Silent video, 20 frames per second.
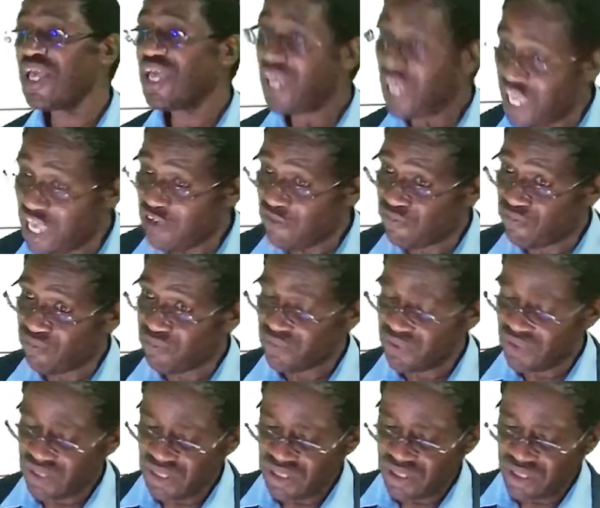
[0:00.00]
If
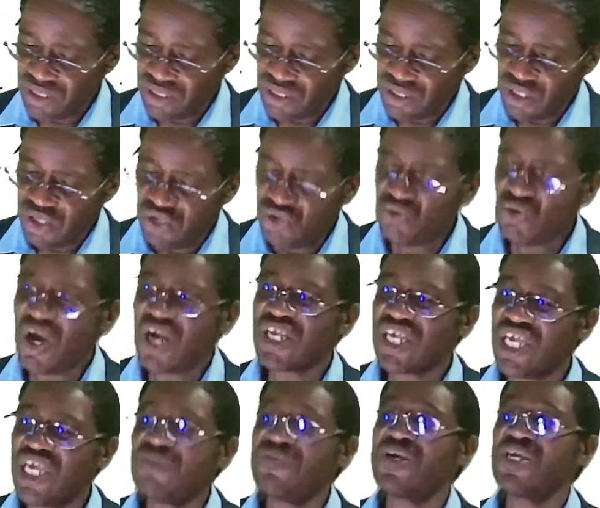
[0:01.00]
you are
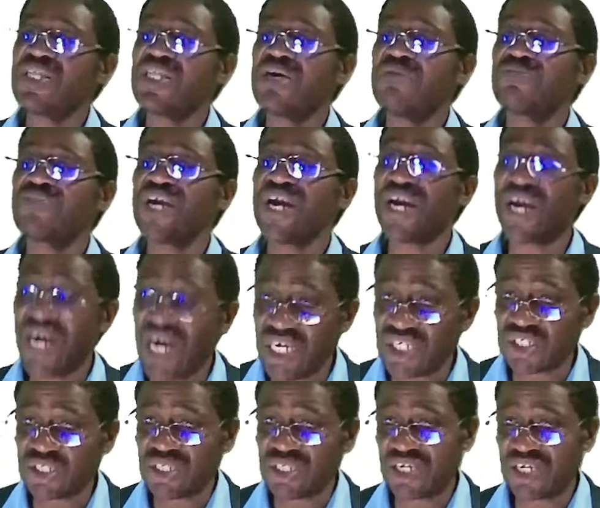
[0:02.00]
giving them the
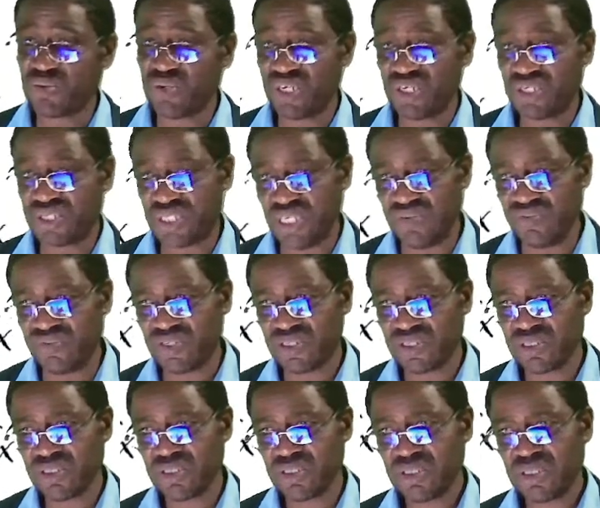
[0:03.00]
cash that we received,
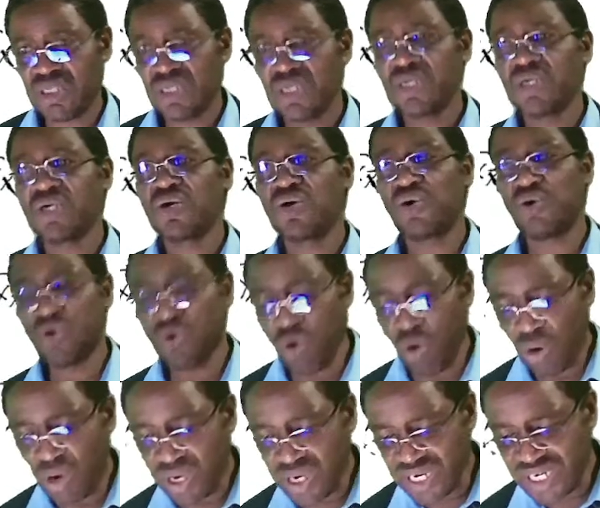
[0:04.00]
go
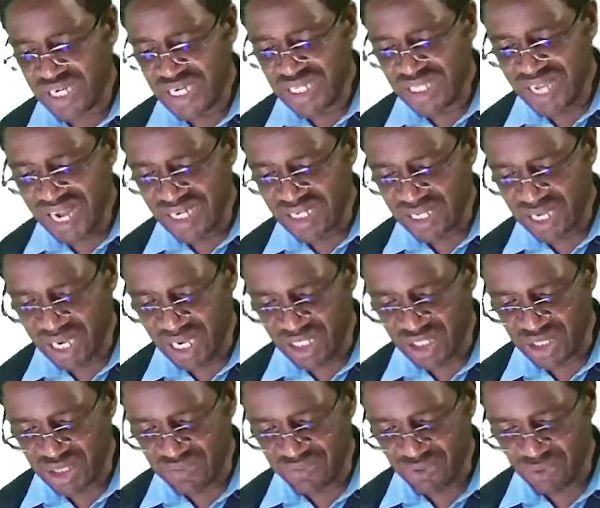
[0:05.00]
credit that
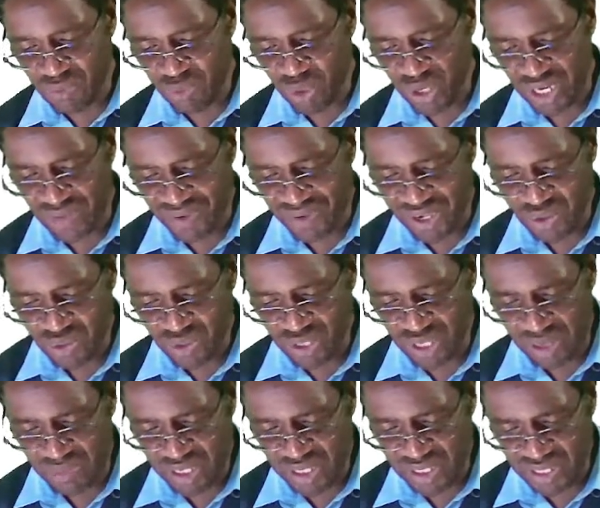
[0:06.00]
cash from wherever you
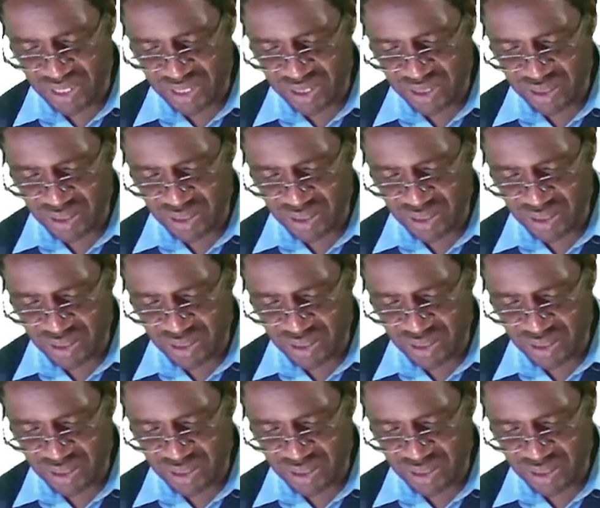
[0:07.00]
debited,